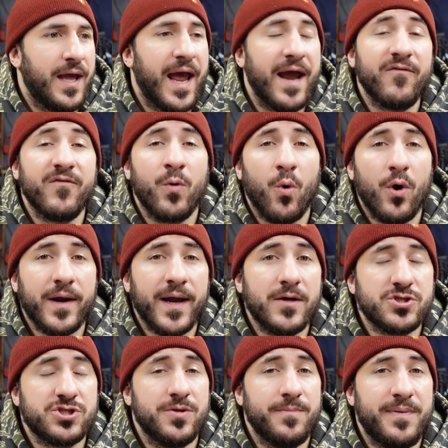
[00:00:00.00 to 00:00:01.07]
Every
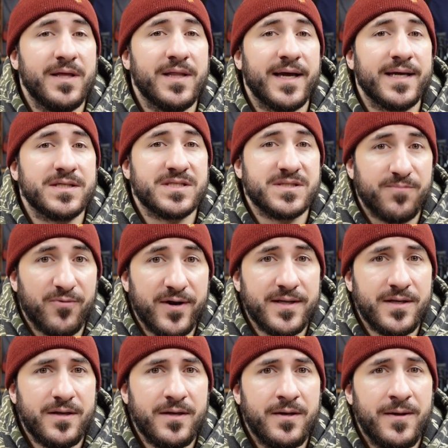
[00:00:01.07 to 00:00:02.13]
workout should be like a
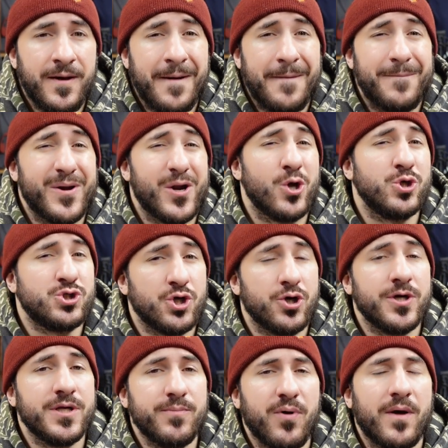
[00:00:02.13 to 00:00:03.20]
sprint, but our
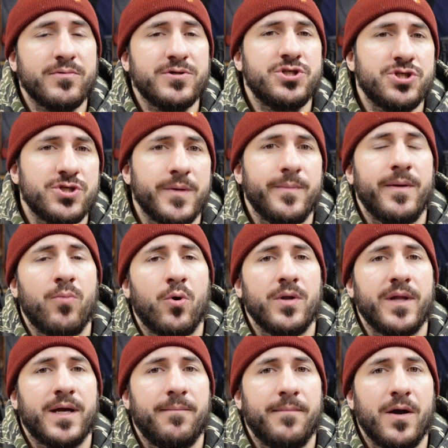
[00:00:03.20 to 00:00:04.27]
journey probably should be more
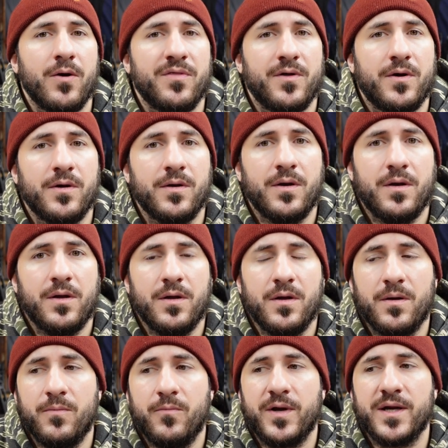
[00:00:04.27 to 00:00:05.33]
like a marathon.
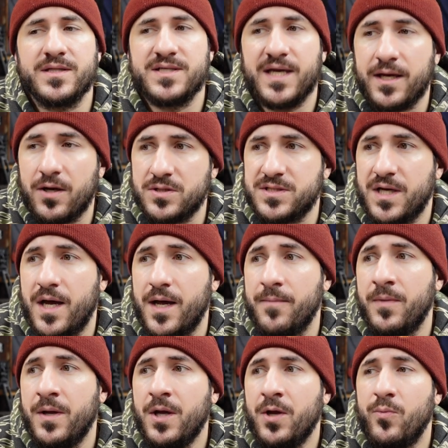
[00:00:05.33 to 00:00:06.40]
Um, we got to take our
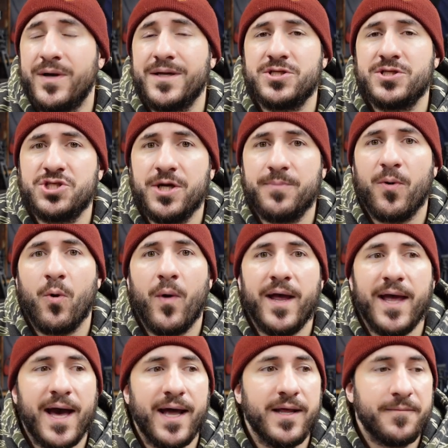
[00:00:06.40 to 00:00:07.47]
time, we got to chip
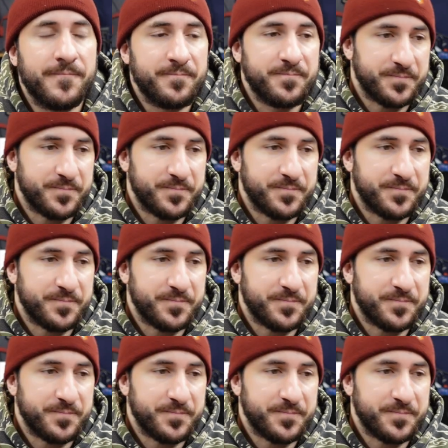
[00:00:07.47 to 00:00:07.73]
away at it.